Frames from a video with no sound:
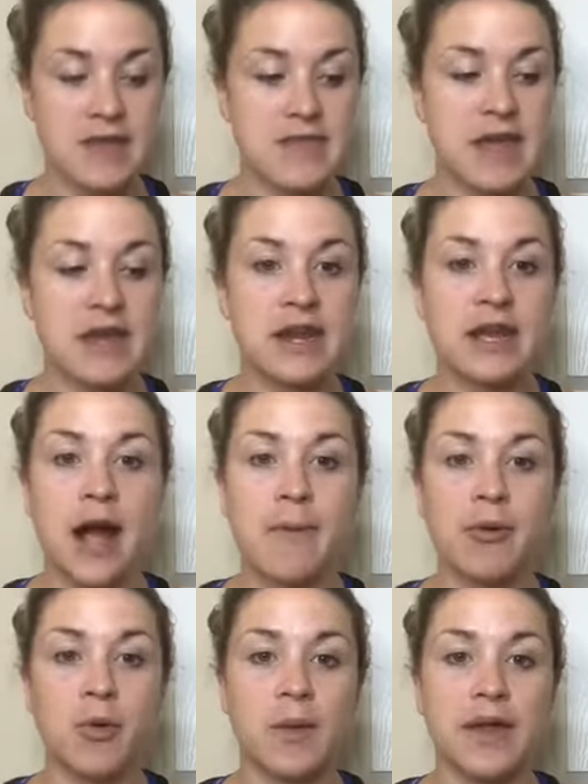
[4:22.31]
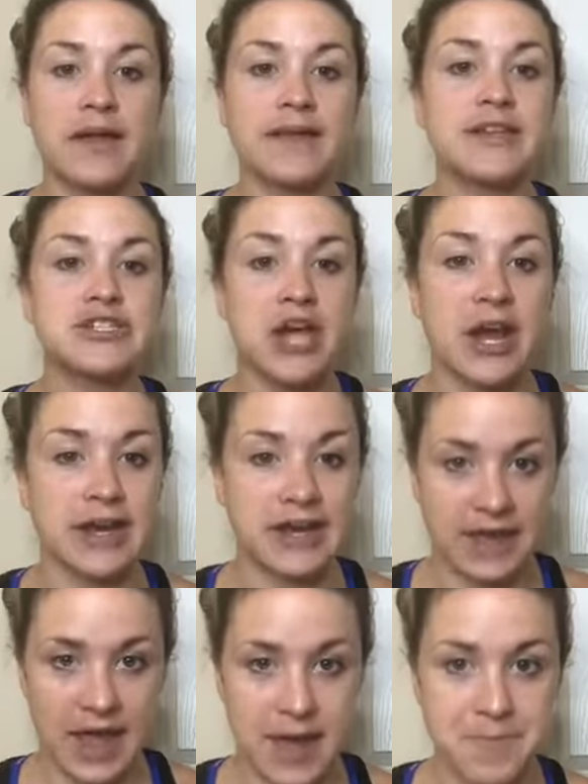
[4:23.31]
And then in a couple weeks, check it
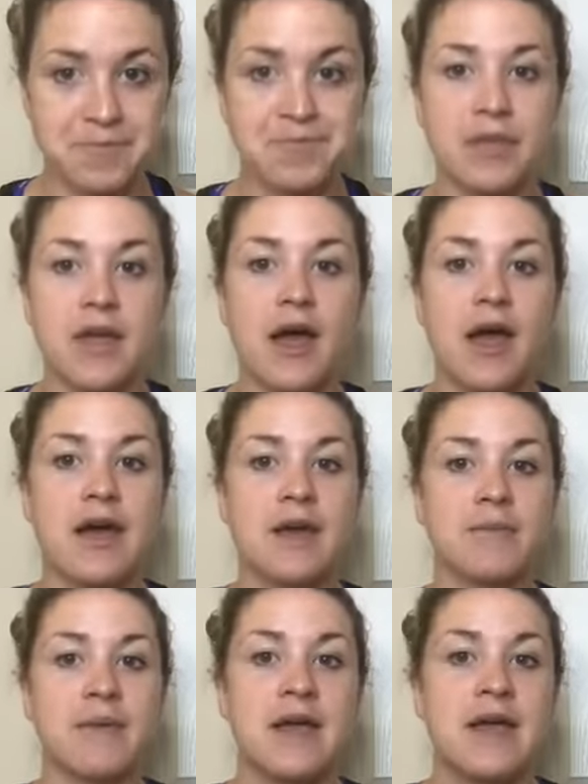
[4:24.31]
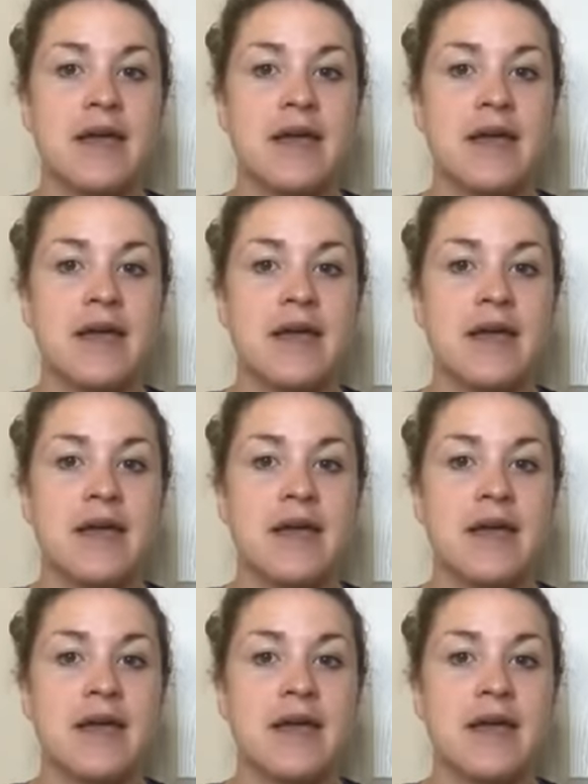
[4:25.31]
again. Um,